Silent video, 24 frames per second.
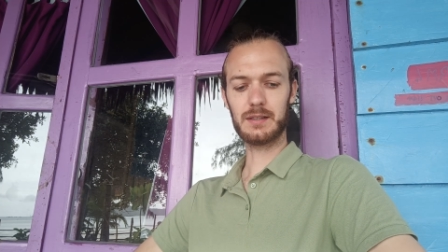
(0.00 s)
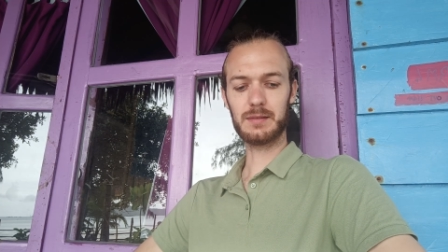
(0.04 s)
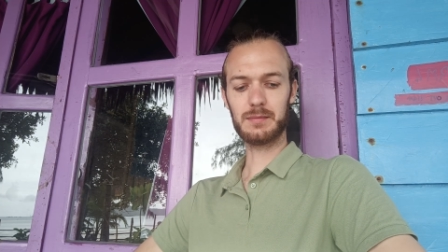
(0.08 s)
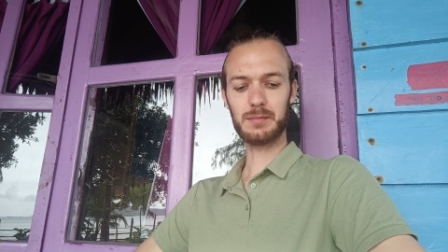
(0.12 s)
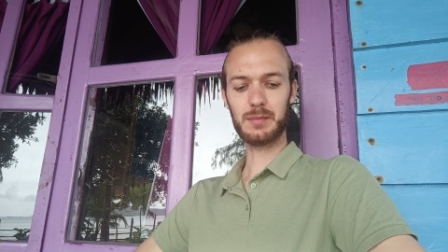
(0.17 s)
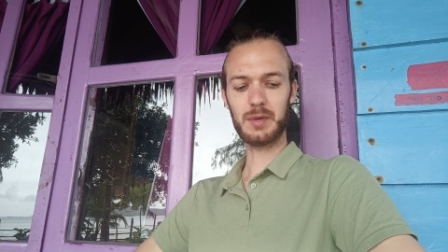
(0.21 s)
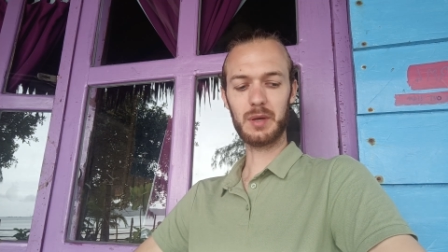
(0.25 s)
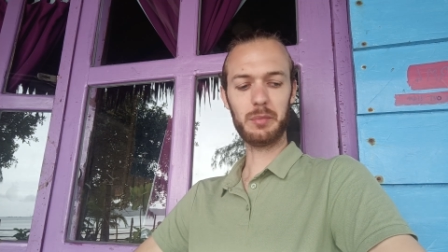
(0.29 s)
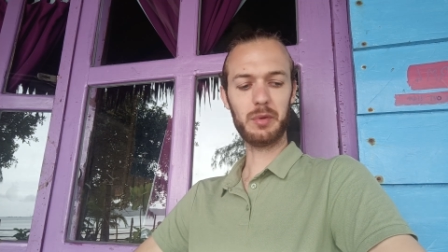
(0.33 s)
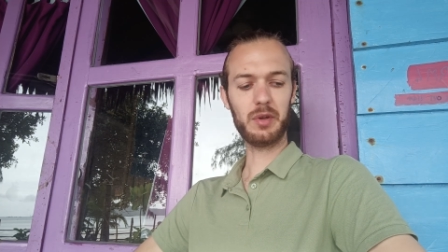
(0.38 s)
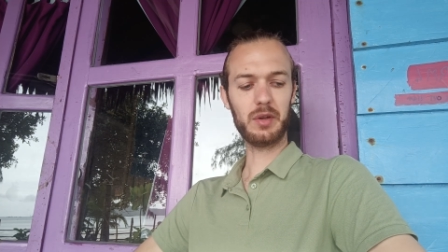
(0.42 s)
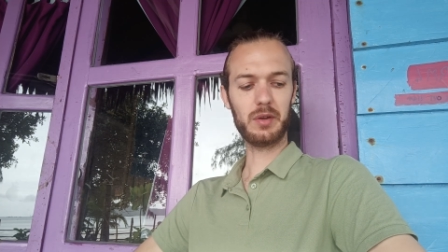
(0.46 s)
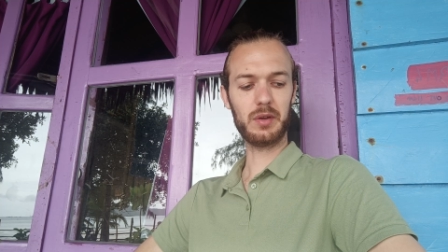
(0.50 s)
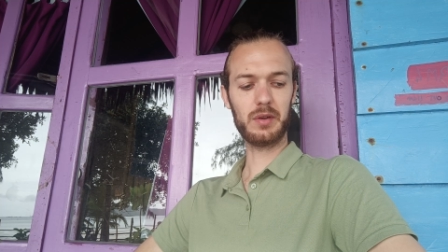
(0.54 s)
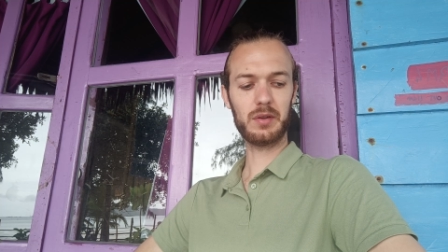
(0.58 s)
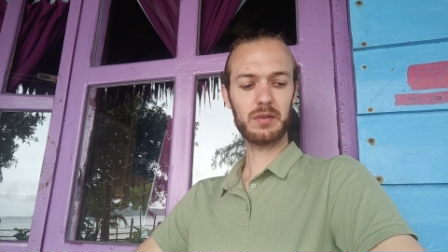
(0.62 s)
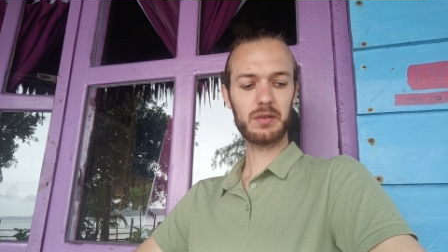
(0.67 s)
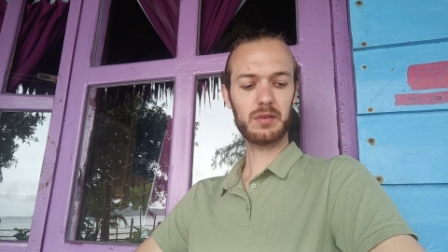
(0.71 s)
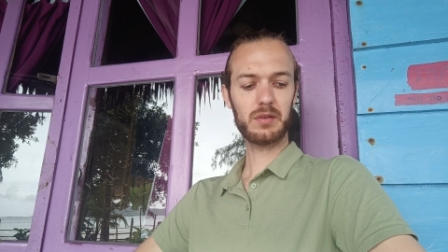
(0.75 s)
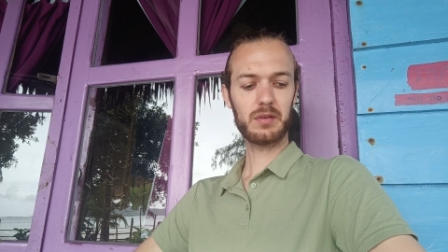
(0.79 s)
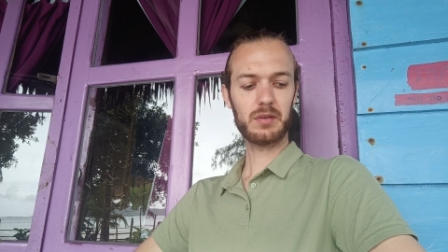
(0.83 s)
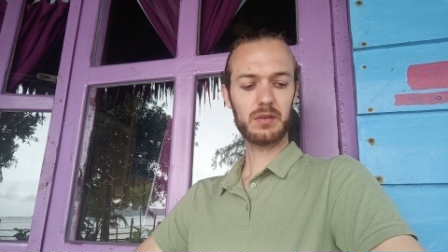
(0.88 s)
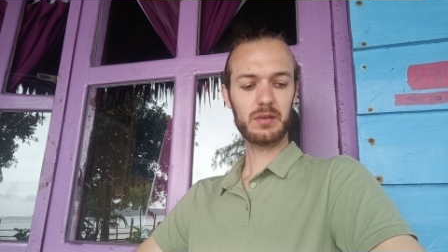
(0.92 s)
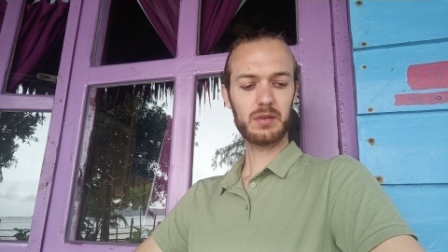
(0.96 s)
maybe
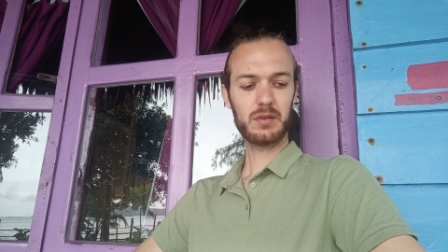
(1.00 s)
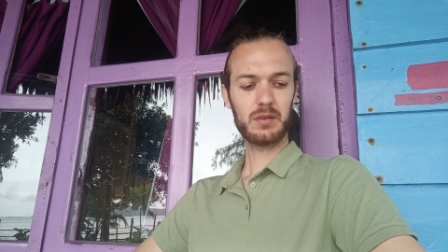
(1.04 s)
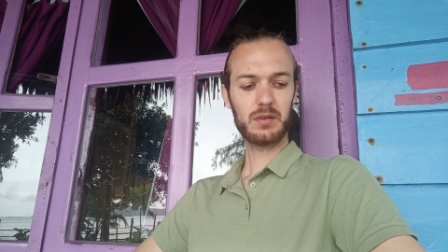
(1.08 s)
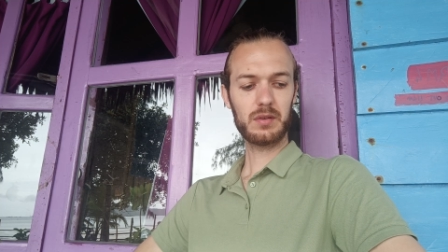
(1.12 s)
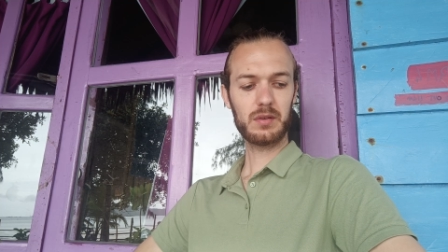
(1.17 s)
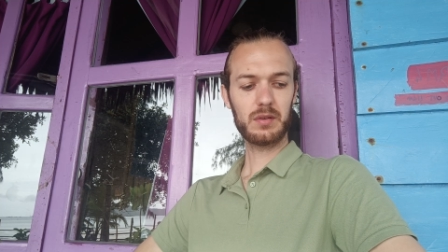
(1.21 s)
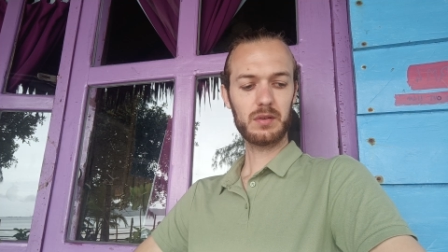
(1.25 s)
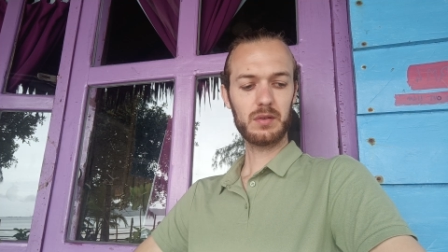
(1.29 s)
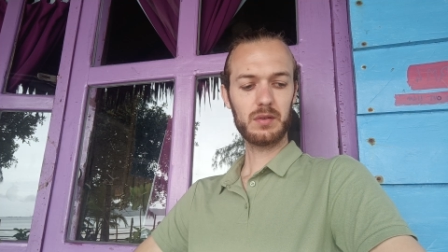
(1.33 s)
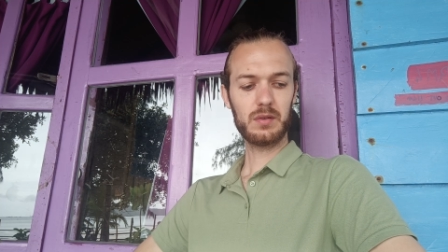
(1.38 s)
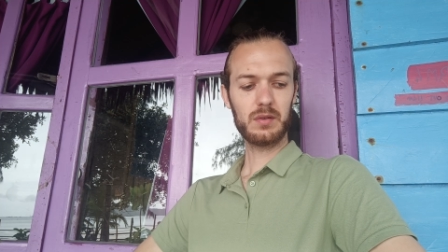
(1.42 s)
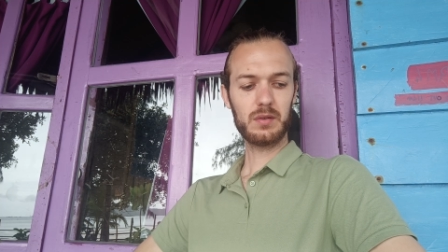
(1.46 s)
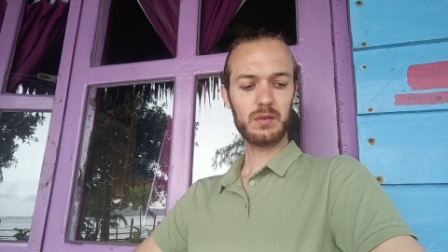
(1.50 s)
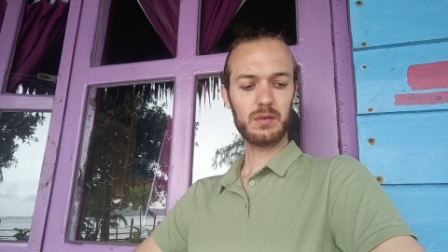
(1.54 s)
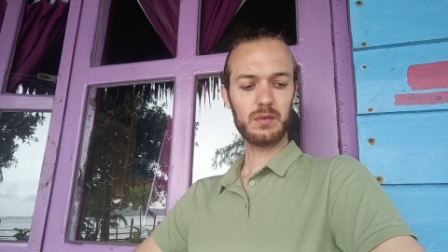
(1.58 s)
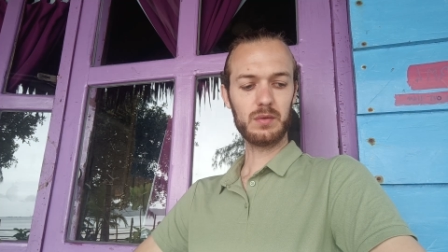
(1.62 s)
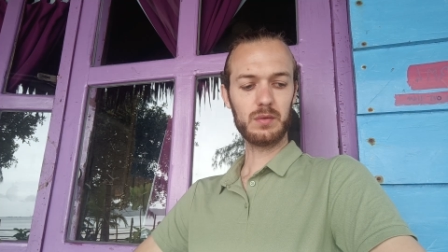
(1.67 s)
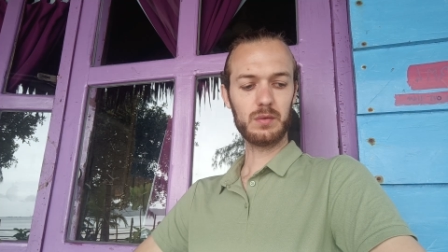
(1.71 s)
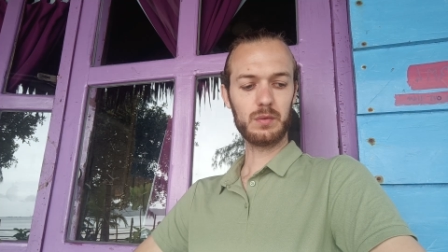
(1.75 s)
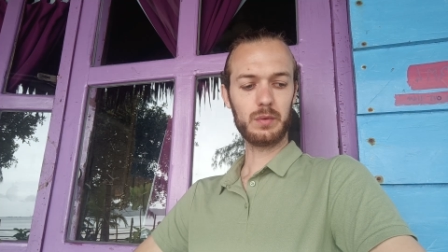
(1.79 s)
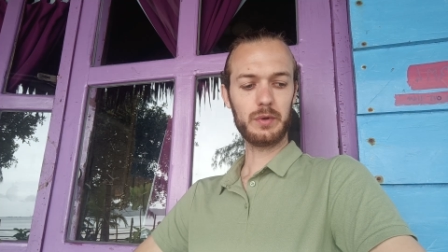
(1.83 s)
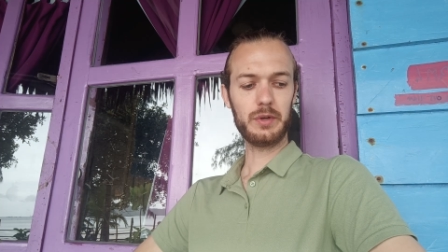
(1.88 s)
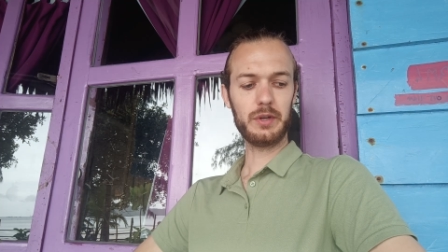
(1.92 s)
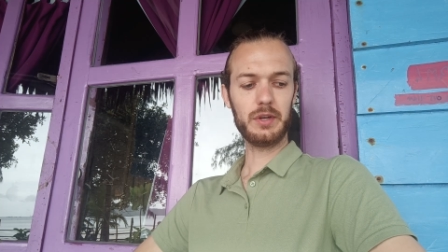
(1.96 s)

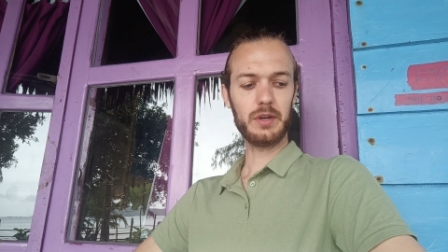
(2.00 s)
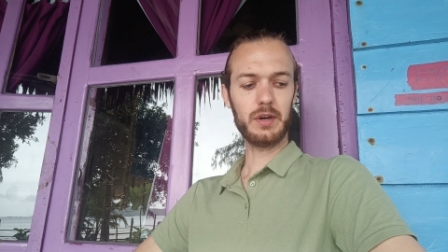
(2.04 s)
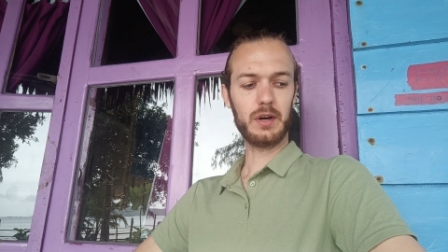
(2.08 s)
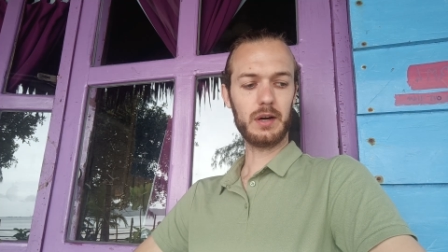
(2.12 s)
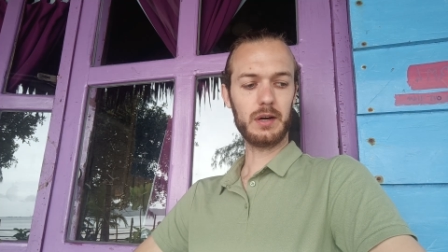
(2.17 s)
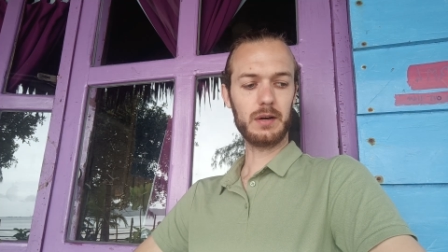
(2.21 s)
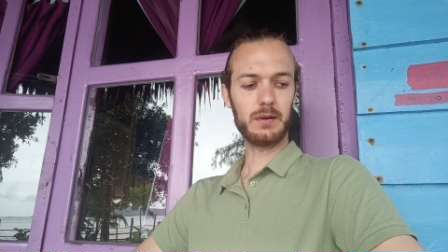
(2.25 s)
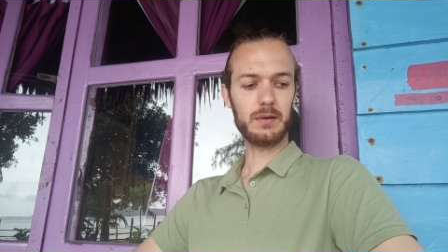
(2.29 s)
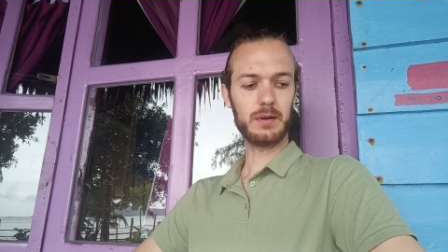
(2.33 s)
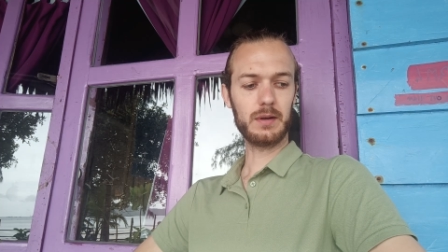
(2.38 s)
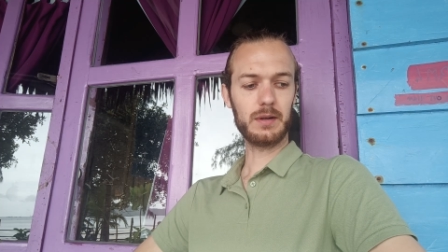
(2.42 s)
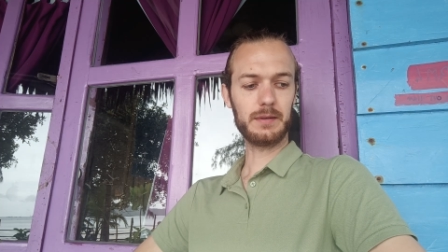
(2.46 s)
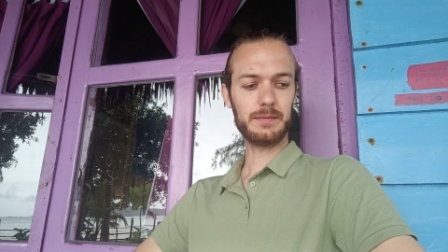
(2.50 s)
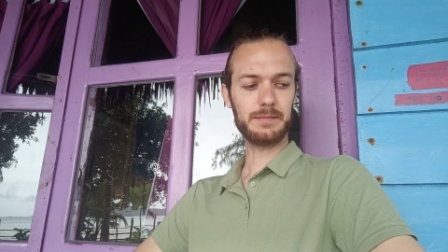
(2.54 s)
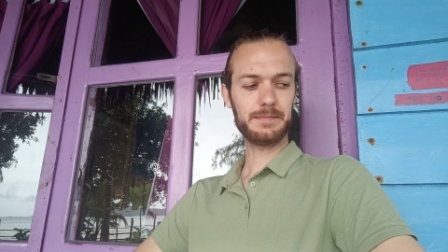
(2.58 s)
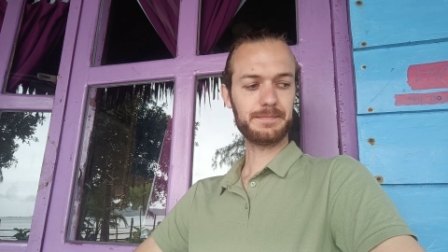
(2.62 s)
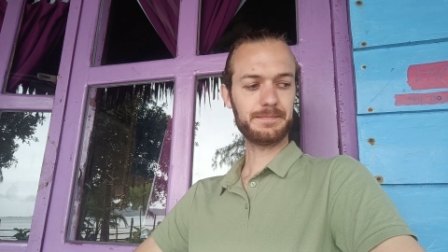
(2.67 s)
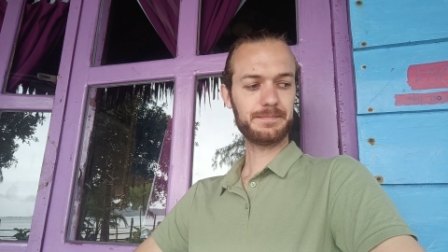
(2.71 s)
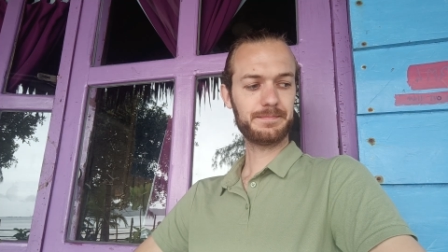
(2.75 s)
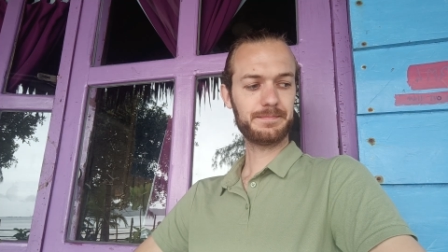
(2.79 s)
we are